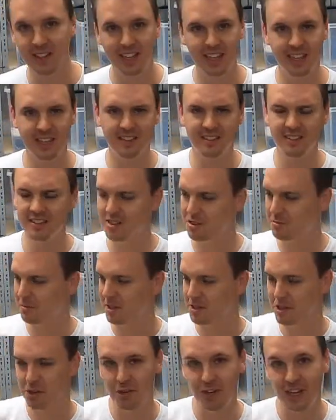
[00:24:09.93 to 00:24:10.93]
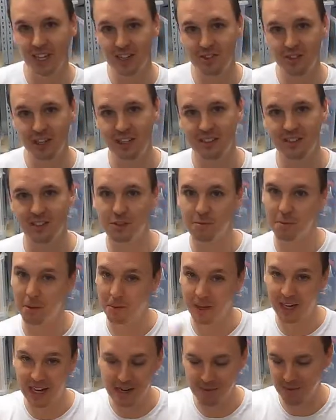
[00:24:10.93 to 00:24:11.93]
It's just my unit address. Just put
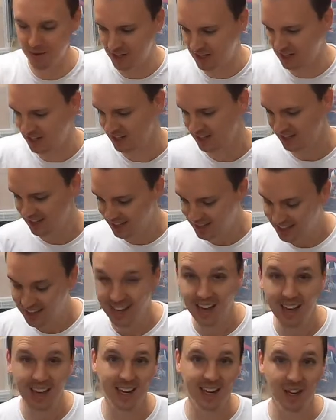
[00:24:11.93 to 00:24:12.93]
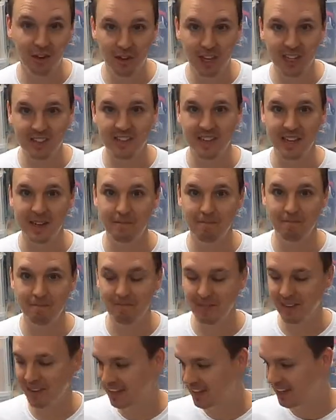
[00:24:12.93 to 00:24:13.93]
my name on it, and I'll get it.
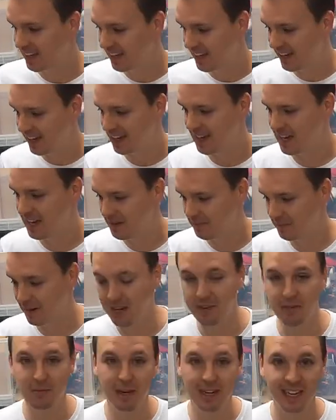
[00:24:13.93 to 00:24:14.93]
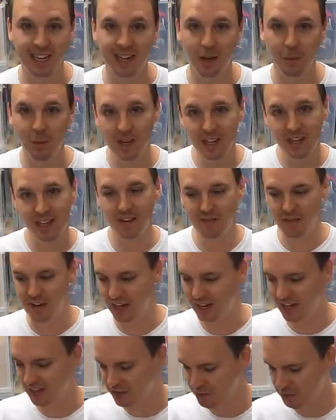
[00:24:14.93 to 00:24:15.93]
Might even make that a weekly
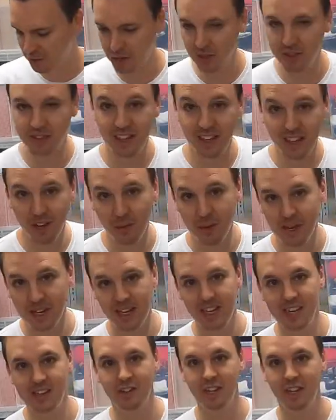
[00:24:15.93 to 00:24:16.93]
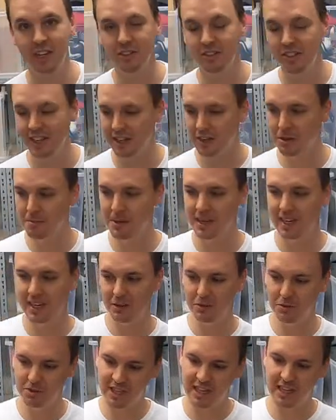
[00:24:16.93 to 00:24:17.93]
thing. I do want to start a weekly show, so that could be a
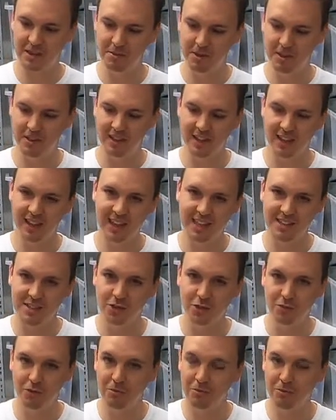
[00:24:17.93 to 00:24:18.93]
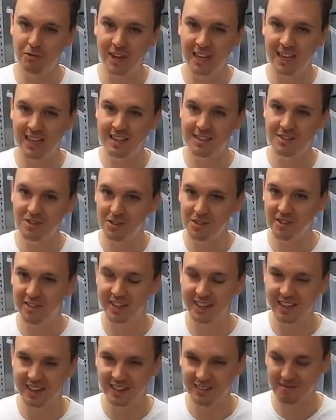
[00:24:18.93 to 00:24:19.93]
little segment, letters from fans or
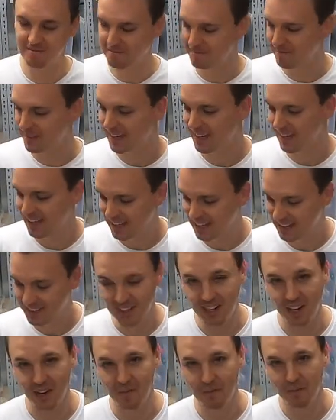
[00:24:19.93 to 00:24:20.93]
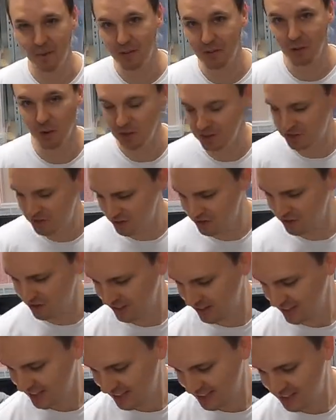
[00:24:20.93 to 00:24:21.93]
something. Don't know, but if you want to,
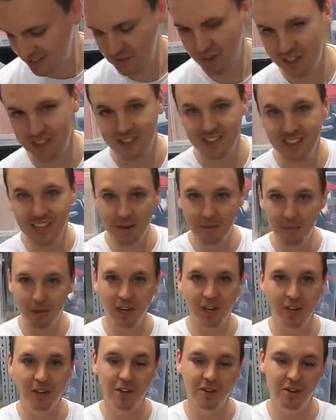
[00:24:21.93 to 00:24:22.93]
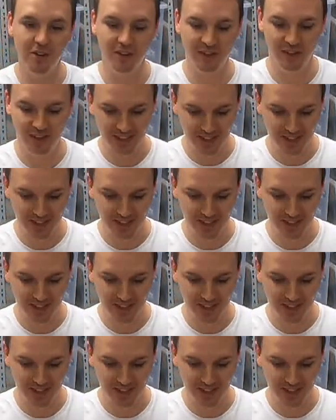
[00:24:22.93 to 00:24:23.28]
the address is down below.